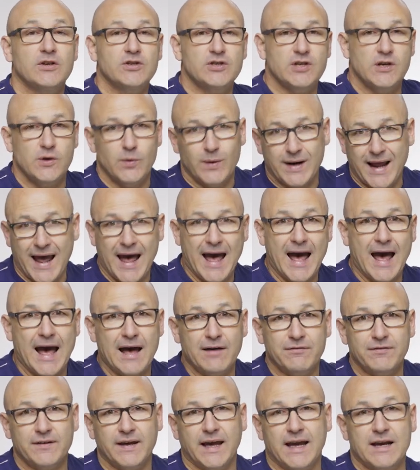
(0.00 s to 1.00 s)

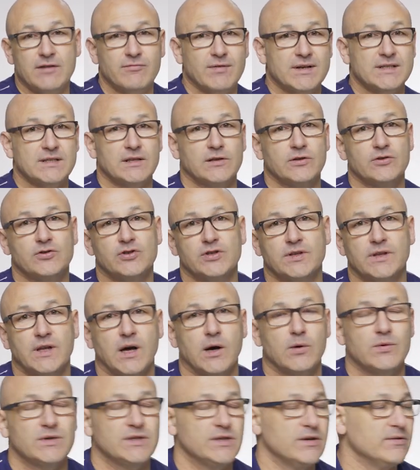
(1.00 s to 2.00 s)
2.5K resolution that
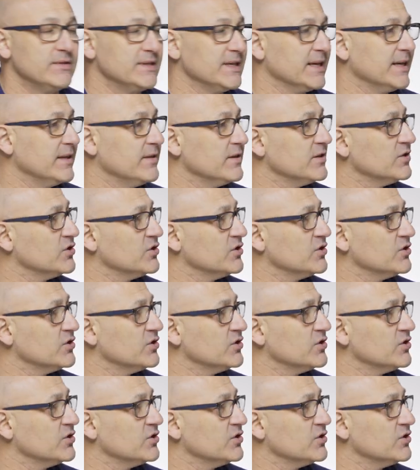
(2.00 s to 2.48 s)
I was using in the